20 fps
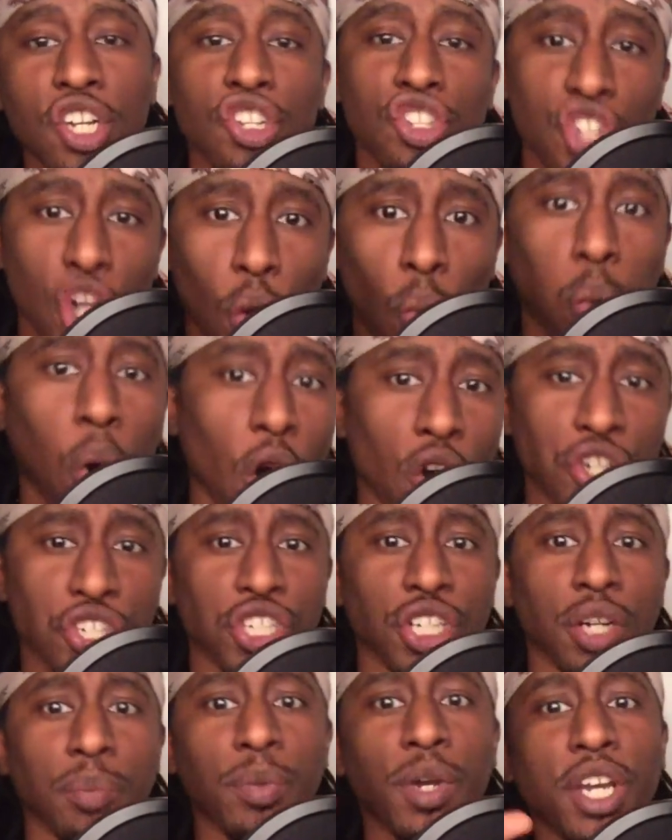to
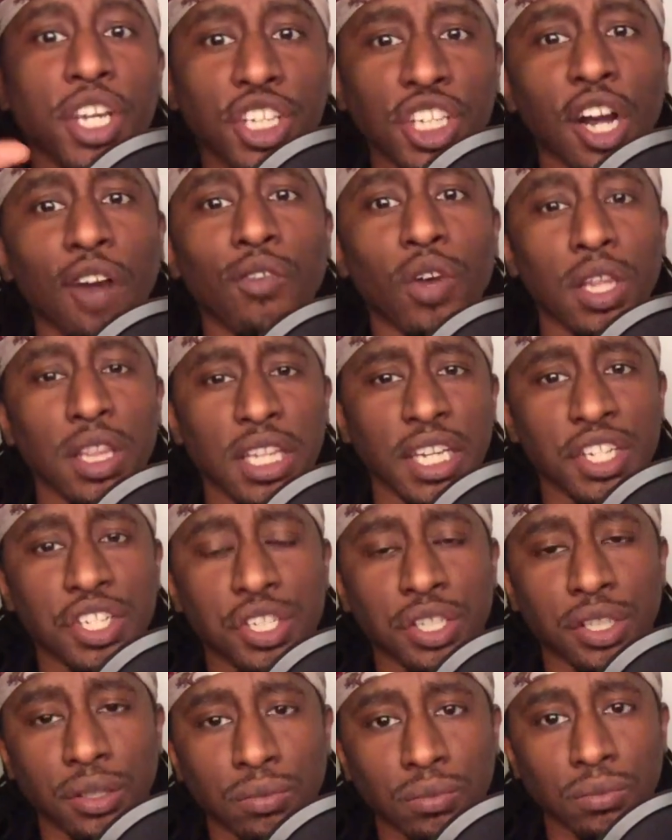worship your
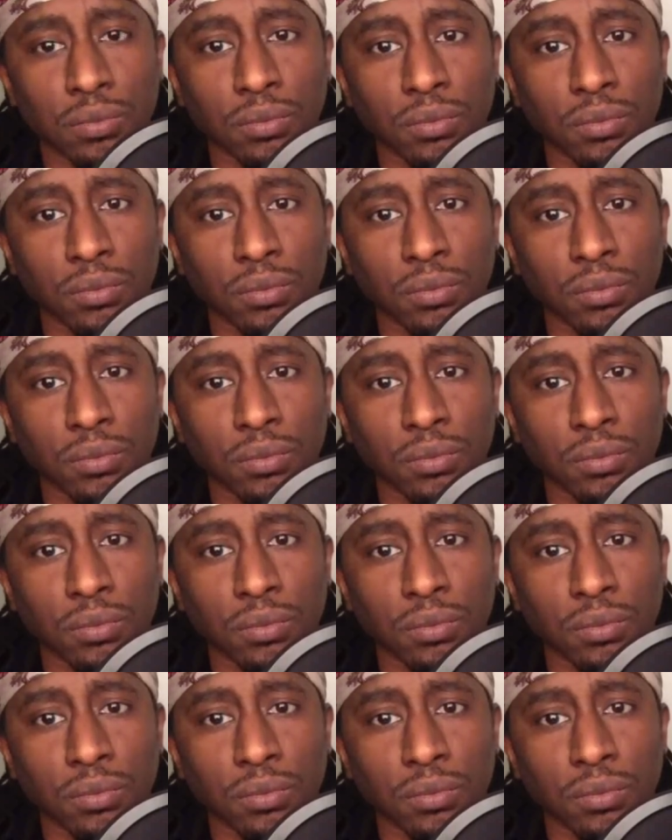religion